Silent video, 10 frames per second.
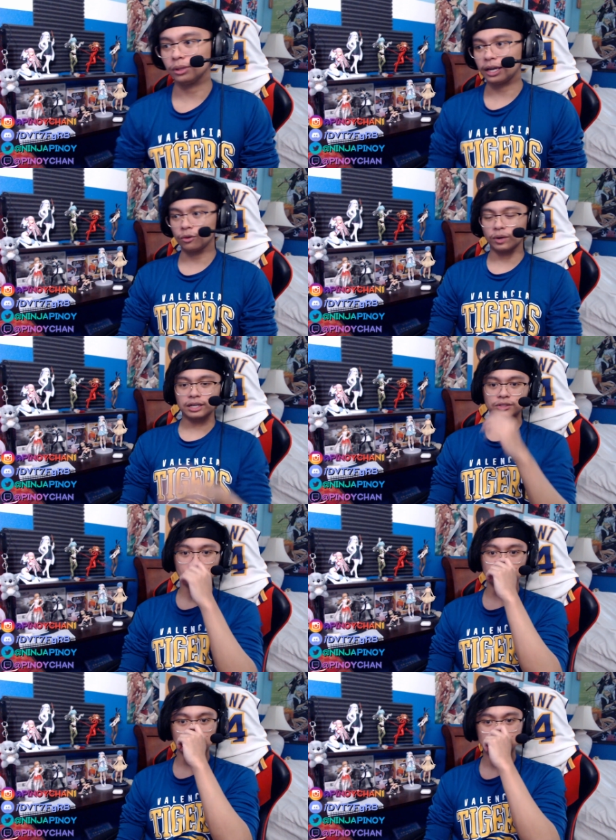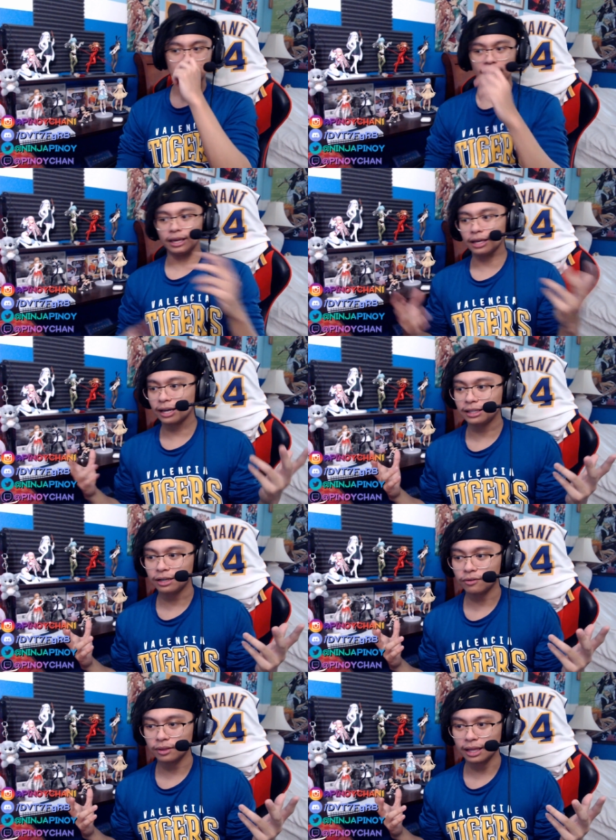Like, when I started doing this, I didn't
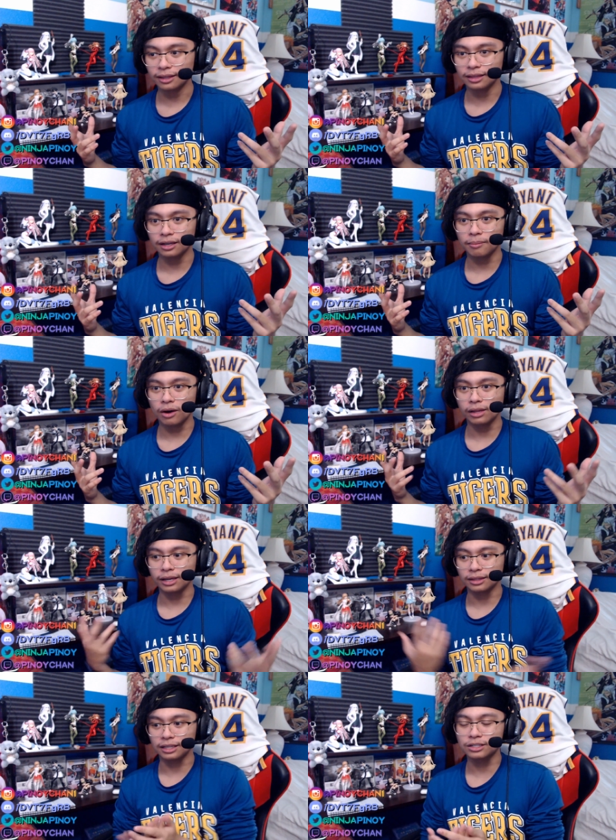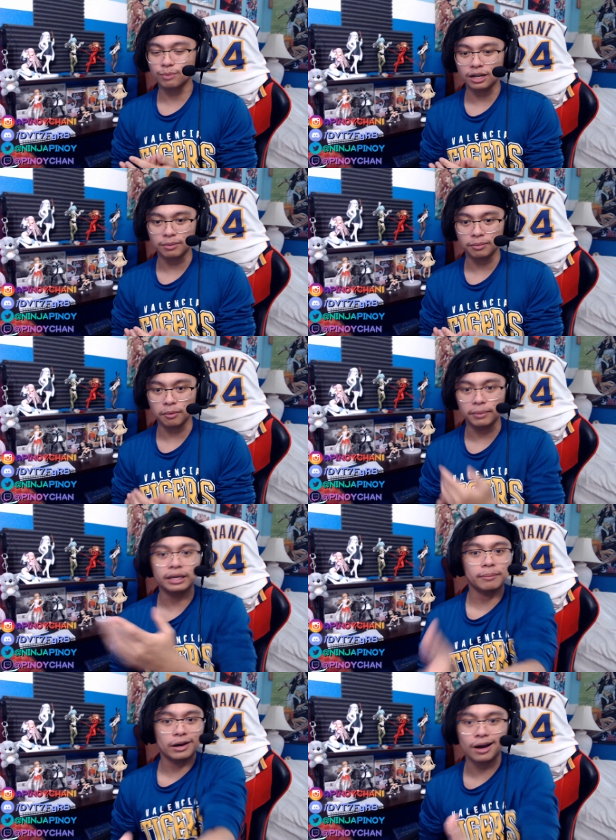even like think about like this many people
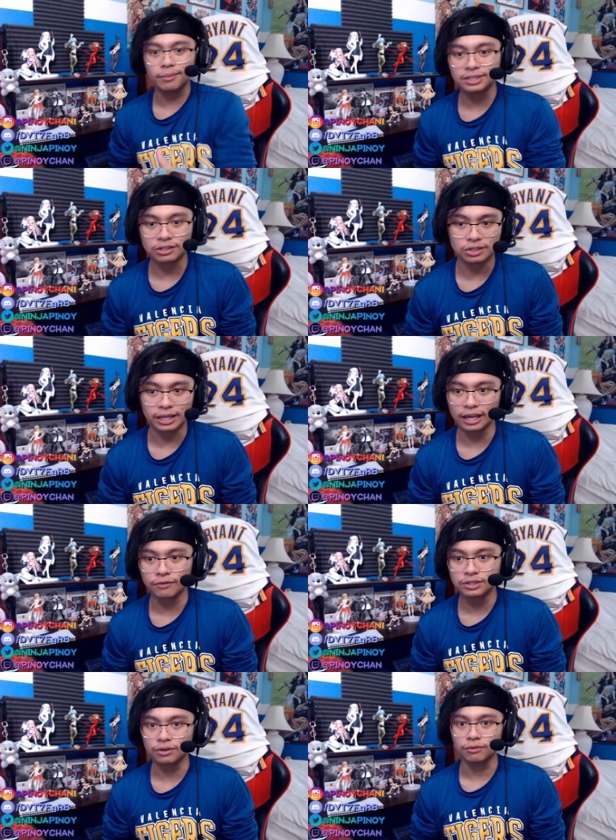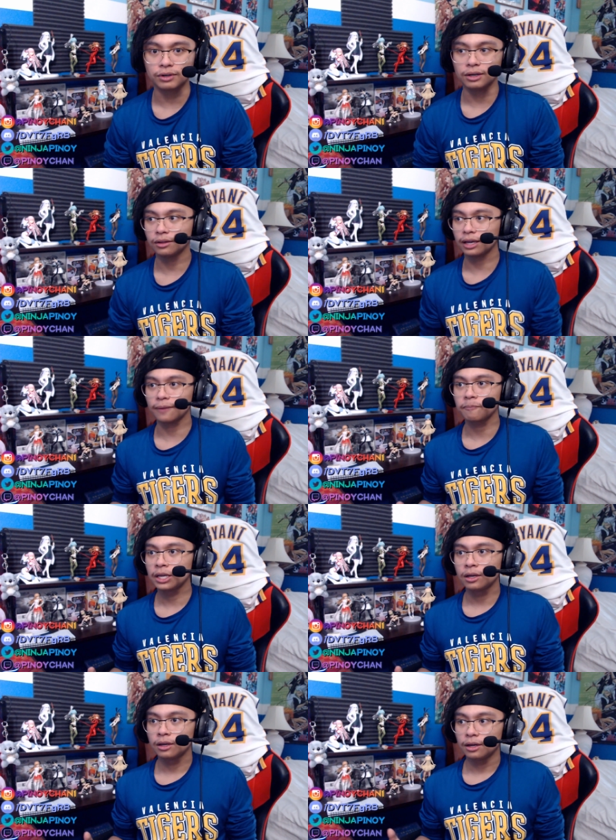being in my comment section like every single video. Like,
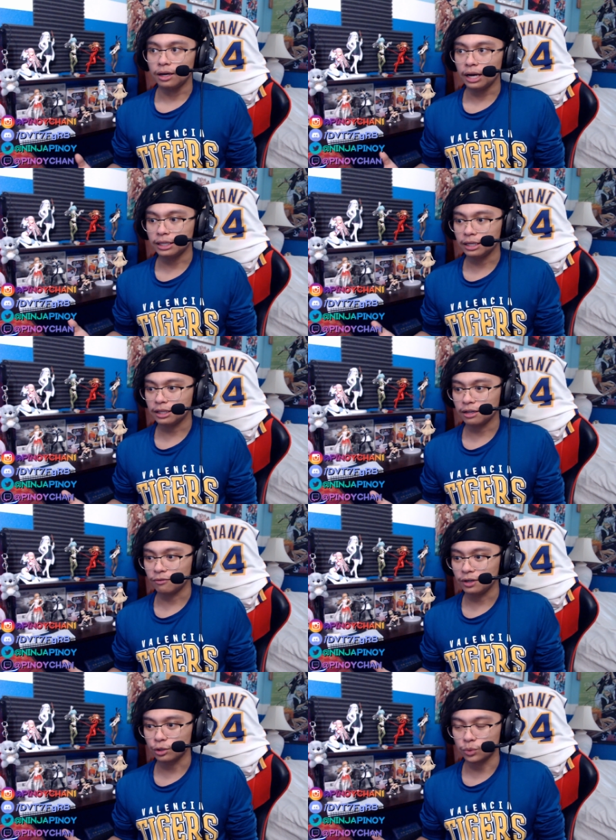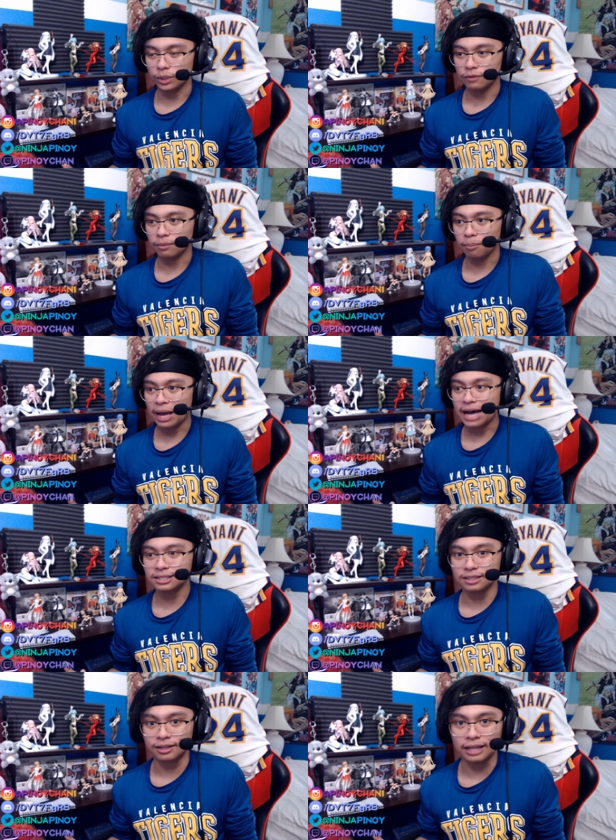I didn't think videos would even
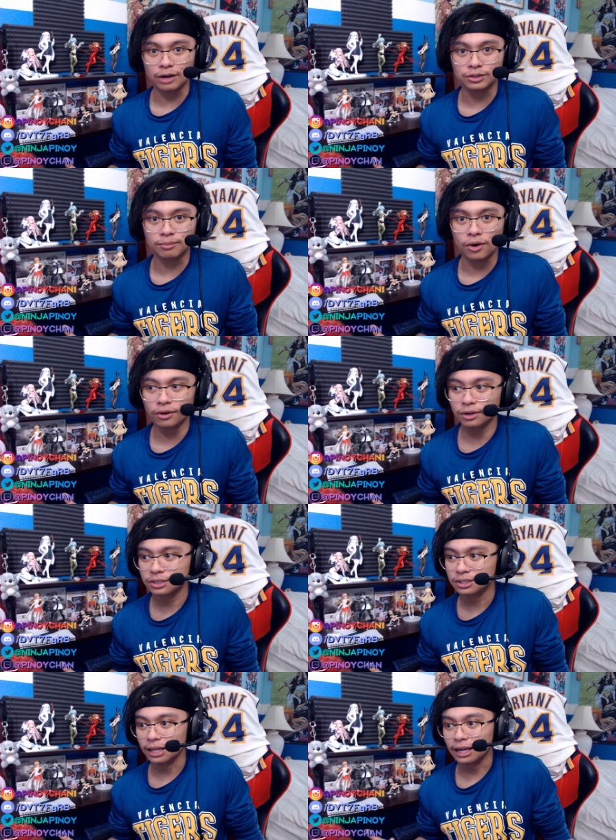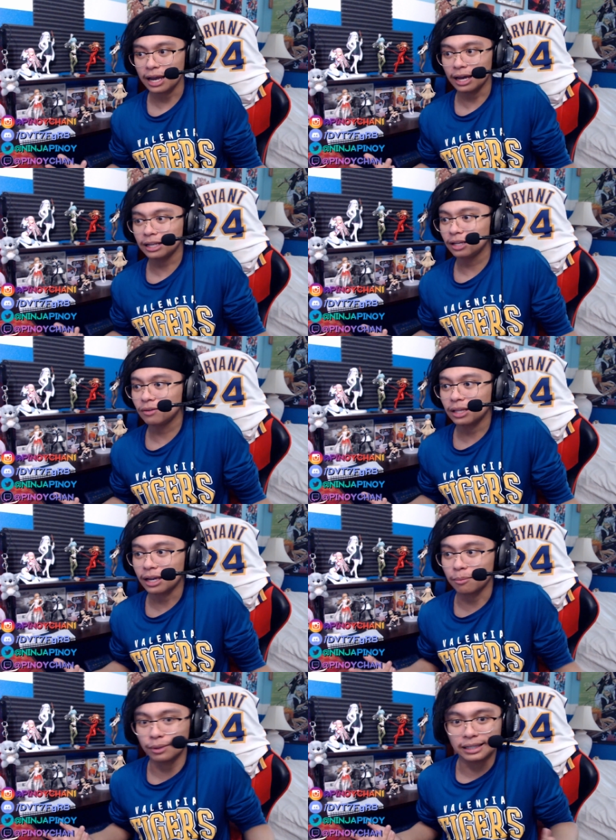pass the 1,000 marks. Like, I didn't even
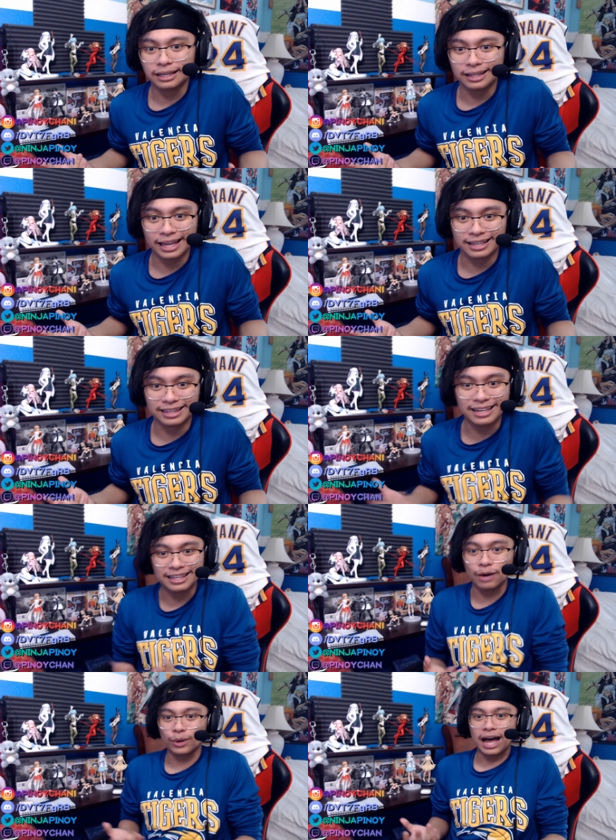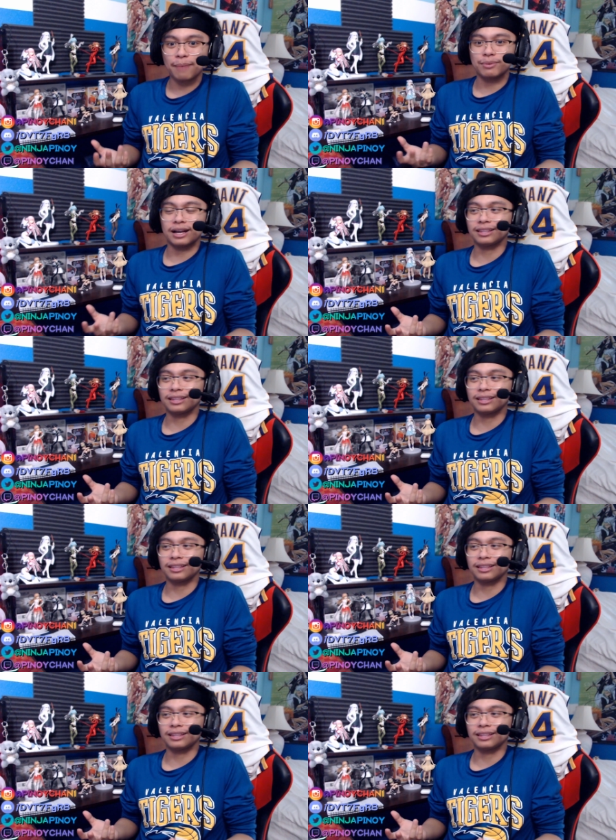like believe like think that would happen.